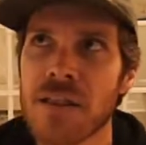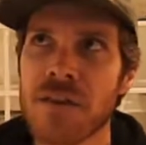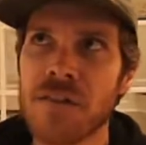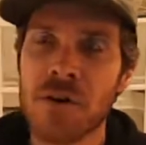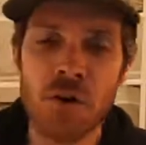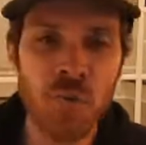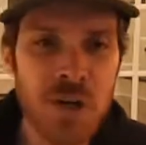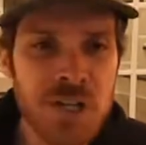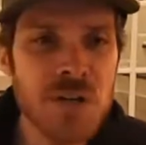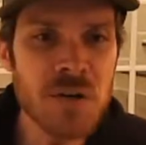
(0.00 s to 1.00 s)
the
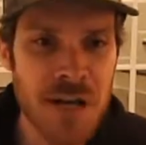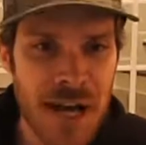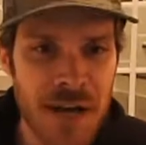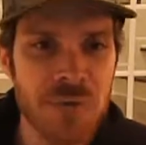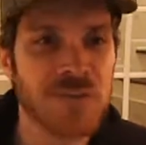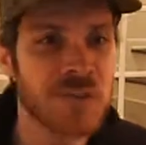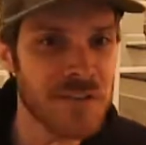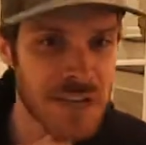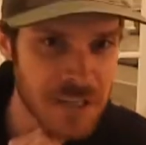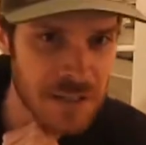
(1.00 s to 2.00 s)
original guy was
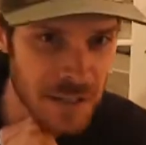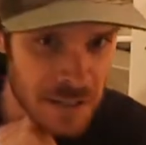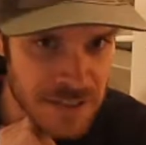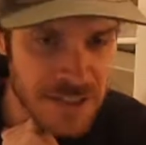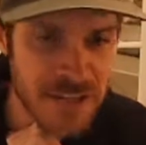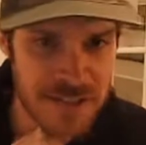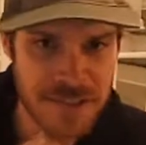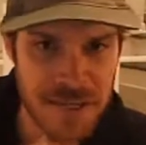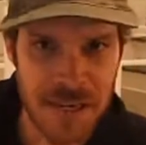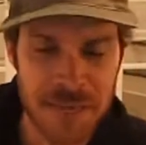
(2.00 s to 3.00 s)
living in London at the
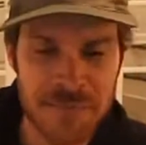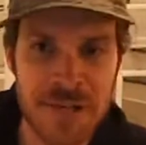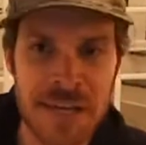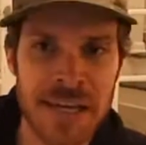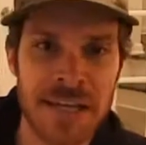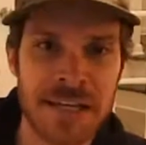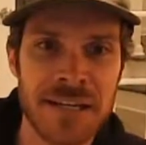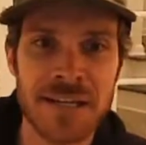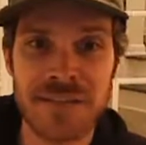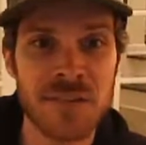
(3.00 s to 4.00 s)
time, and
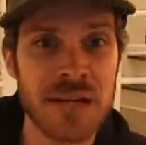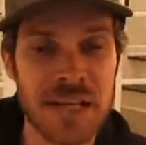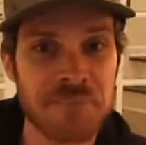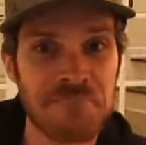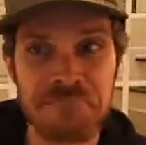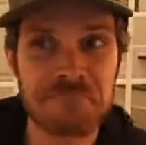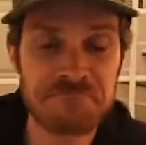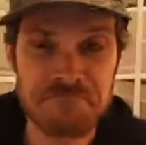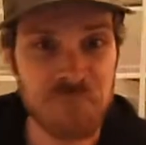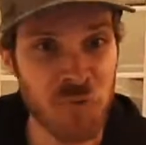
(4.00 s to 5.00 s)
his like
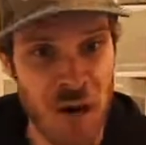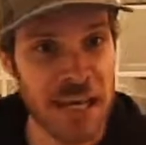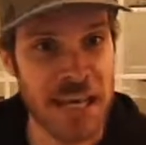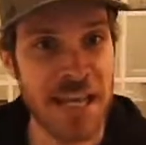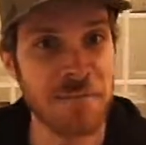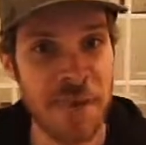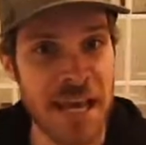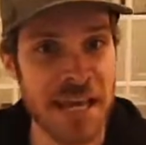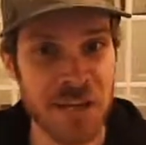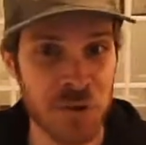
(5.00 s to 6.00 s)
right-hand
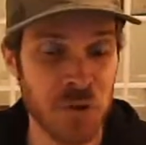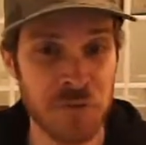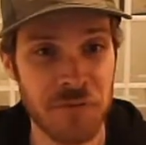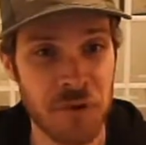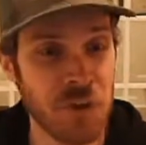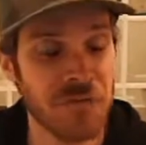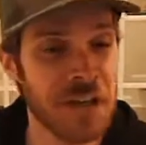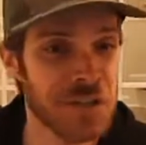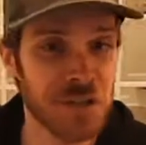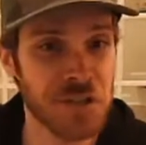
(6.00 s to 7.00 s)
man who would
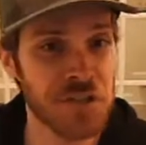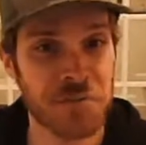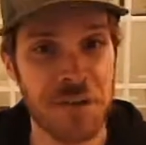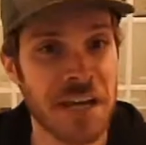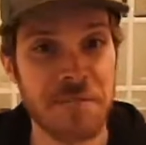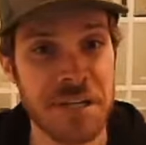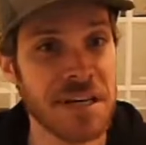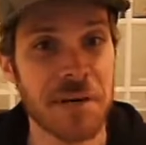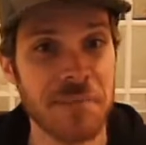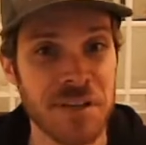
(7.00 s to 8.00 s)
eventually just kind of
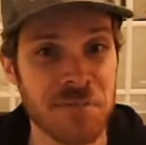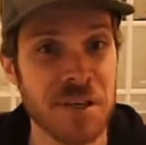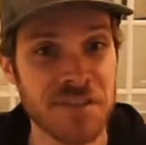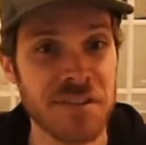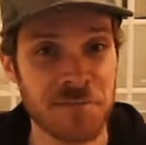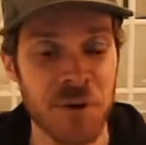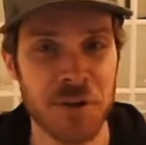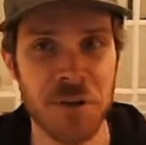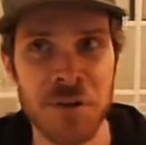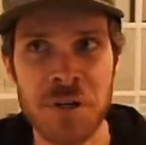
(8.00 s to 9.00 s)
become his business
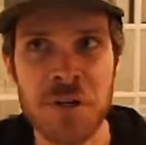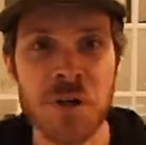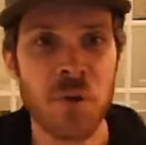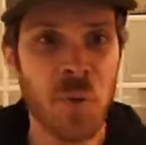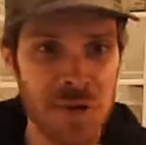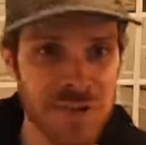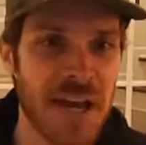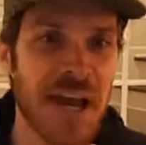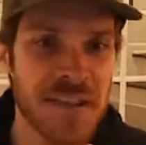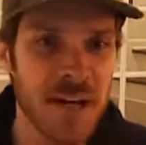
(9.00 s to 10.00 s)
partner was the
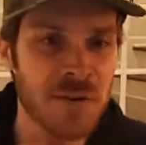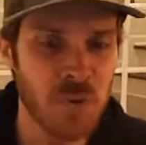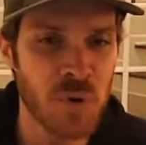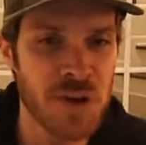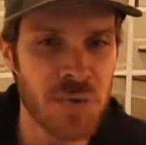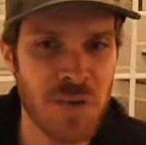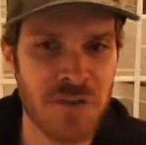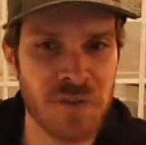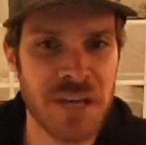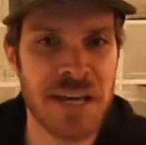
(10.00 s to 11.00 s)
guy that I was working with
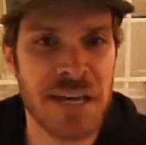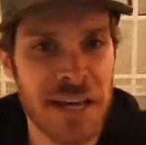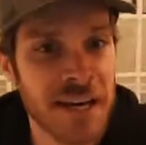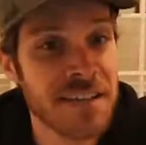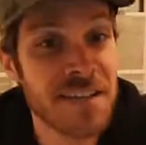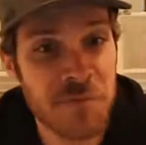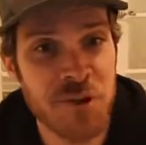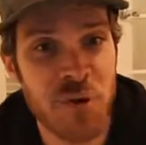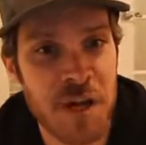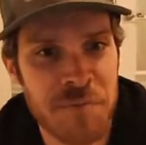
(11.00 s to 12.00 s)
every day. His name's
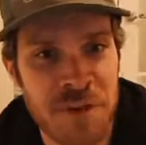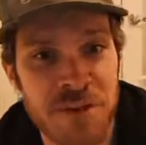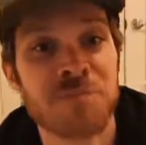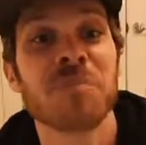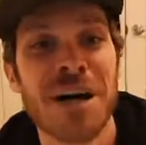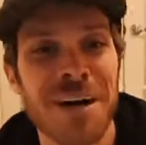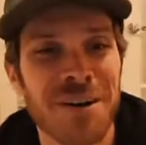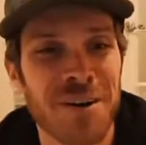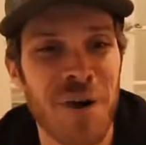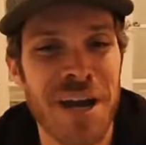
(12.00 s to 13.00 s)
Craig Pierce.
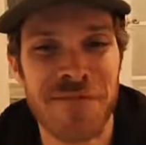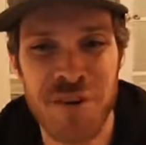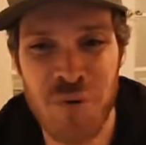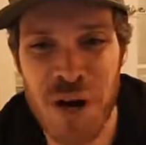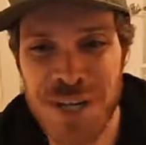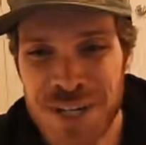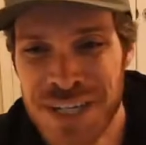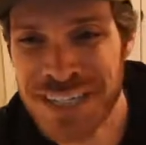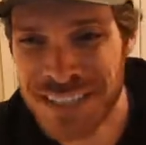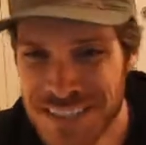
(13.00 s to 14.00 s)
Craig, if you're watching,